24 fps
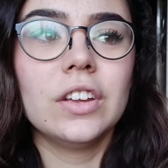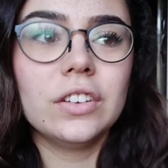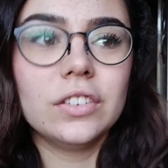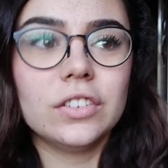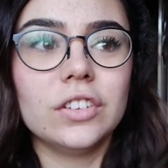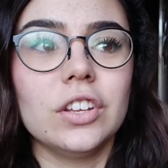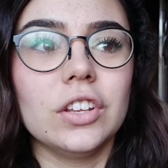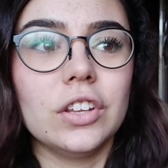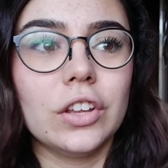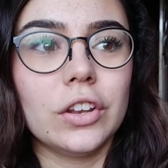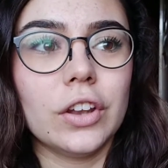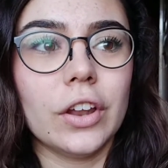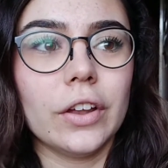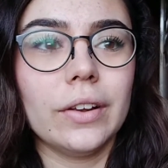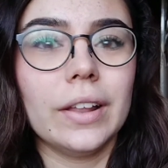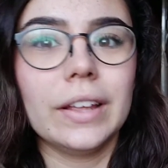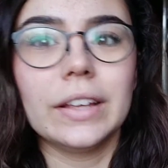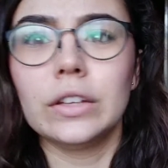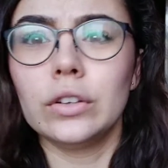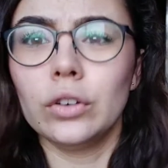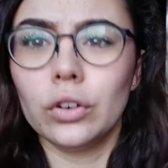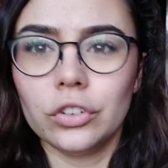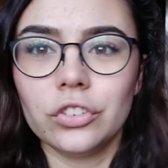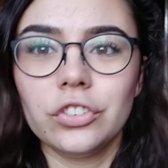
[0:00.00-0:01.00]
to, you know, like
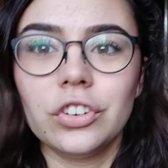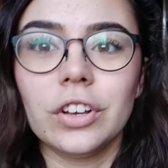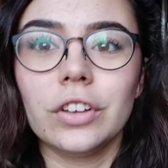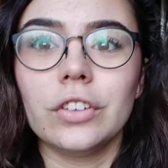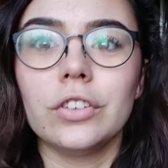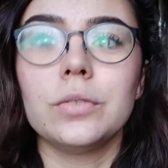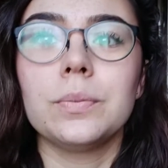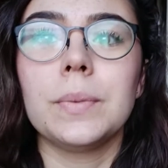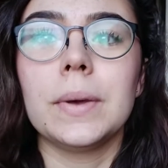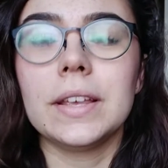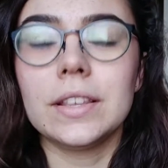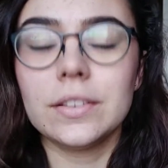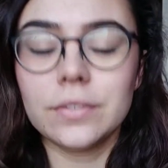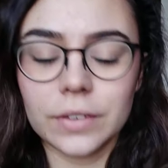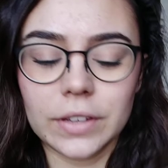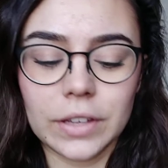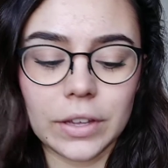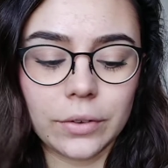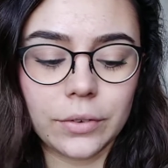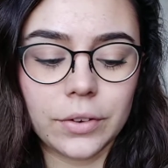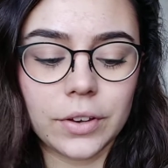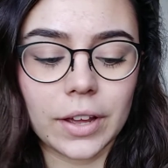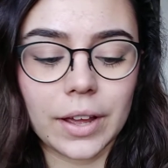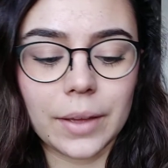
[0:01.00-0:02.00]
your chill space for
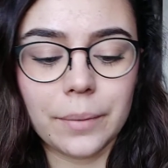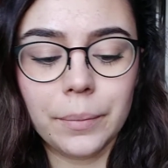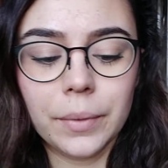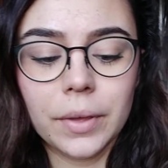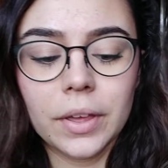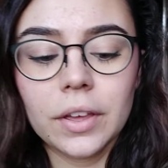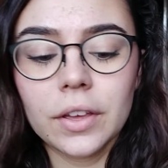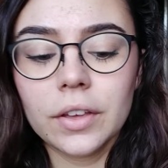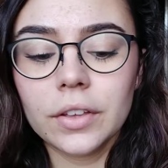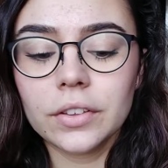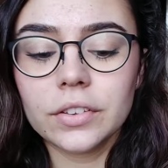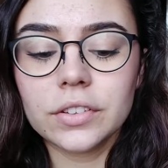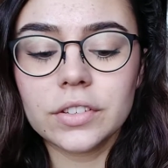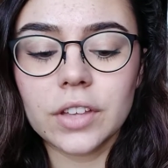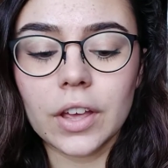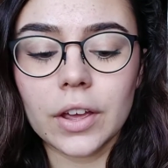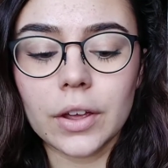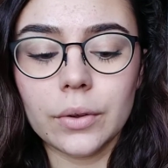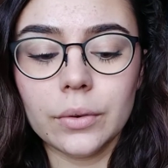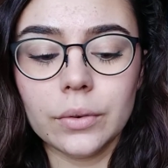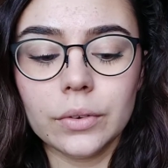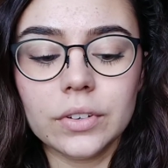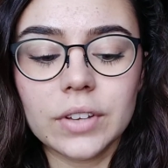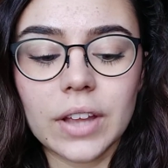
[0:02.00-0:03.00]
you time.
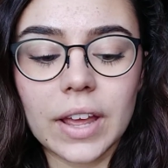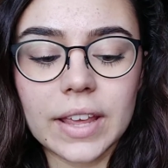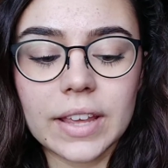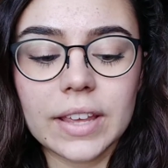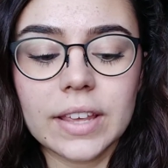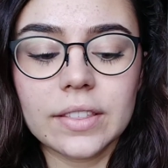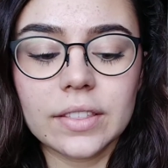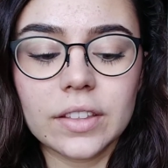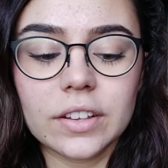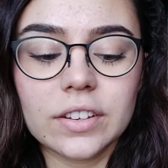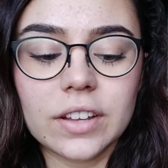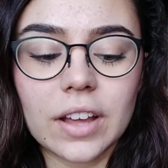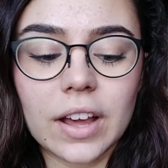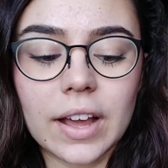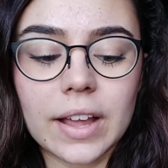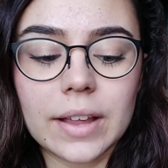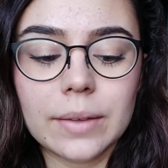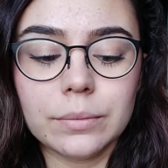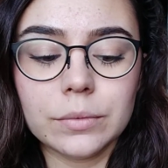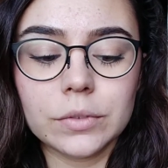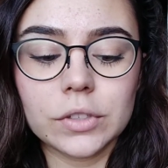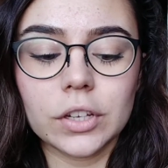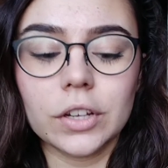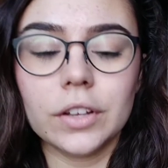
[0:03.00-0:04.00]
So taking the
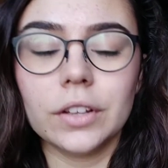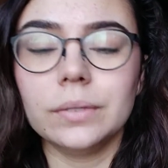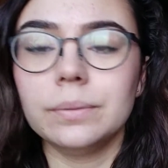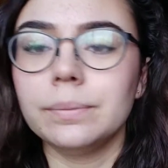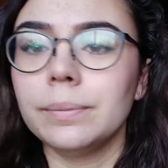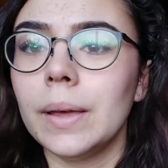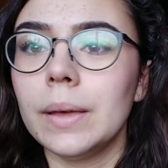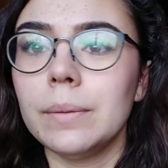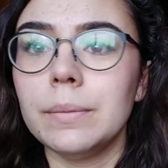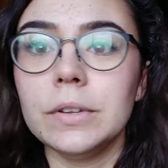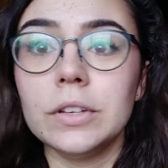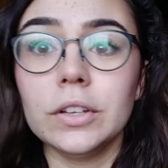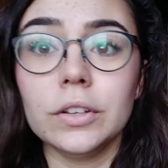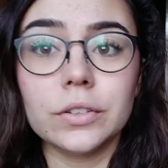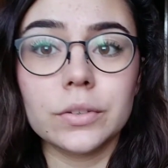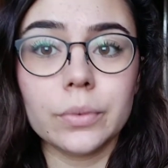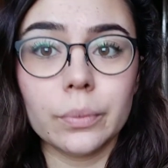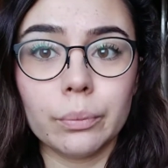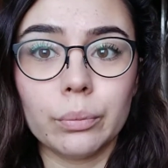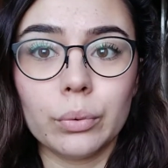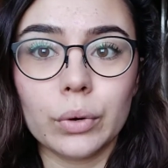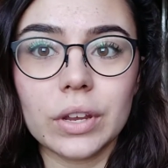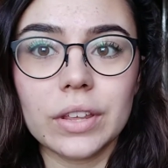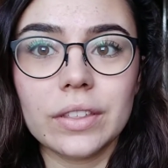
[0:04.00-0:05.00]
time to maybe do
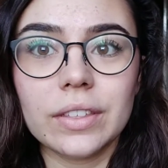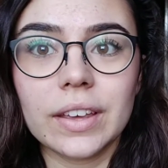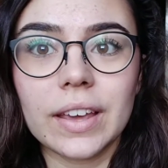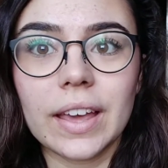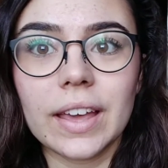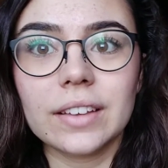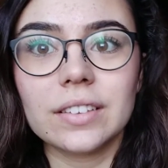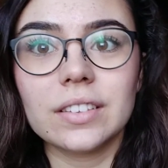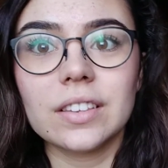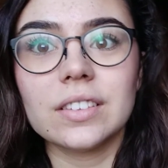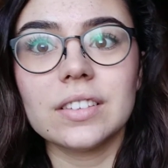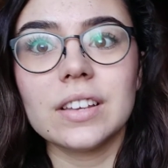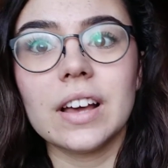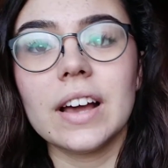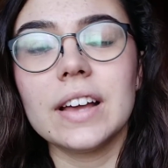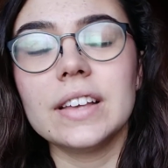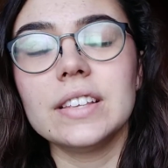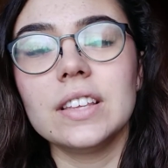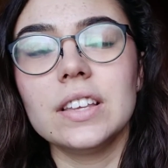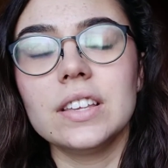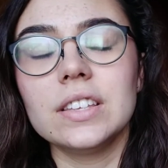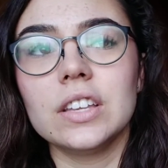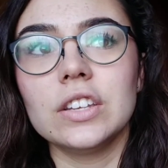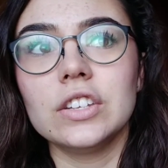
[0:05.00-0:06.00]
some breathing
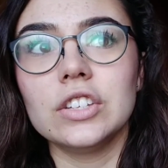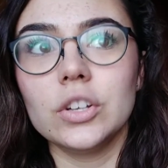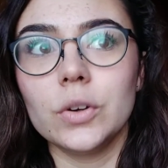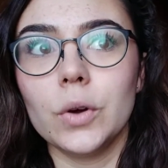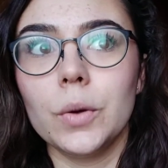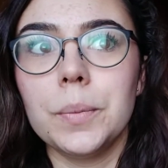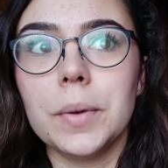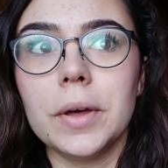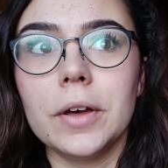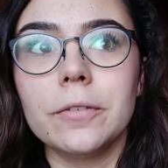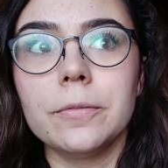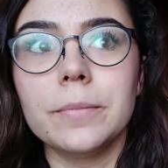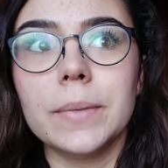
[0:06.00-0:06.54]
exercises and do a bit of